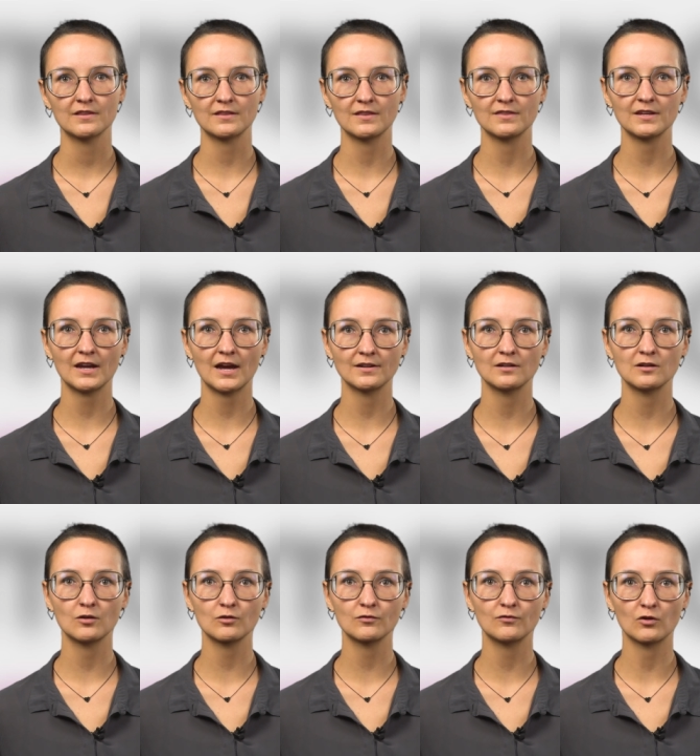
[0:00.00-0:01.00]
than the
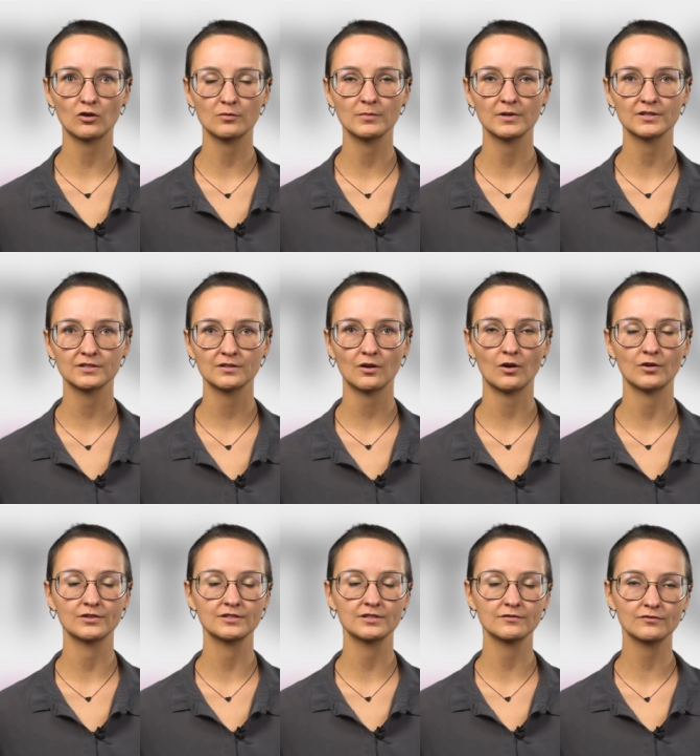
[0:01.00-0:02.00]
analog format
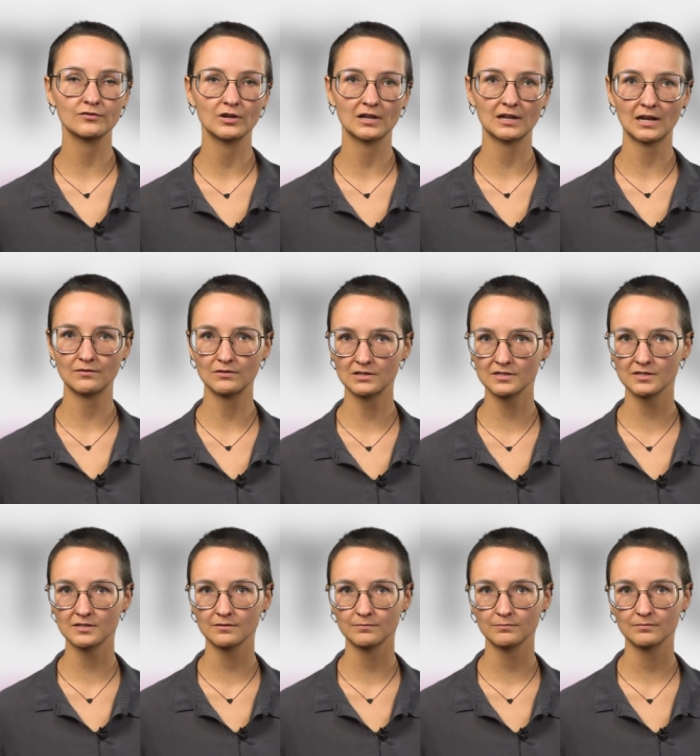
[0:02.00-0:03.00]
on different
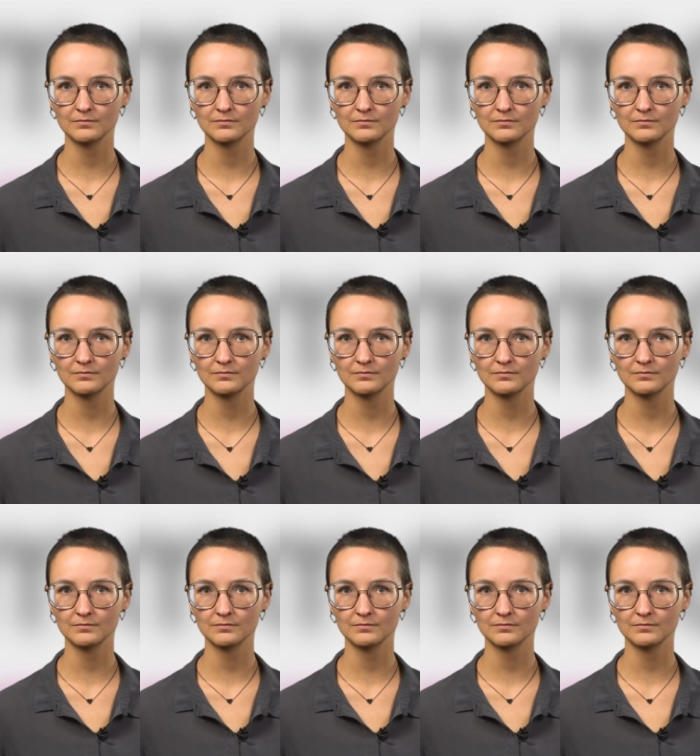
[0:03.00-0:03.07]
levels.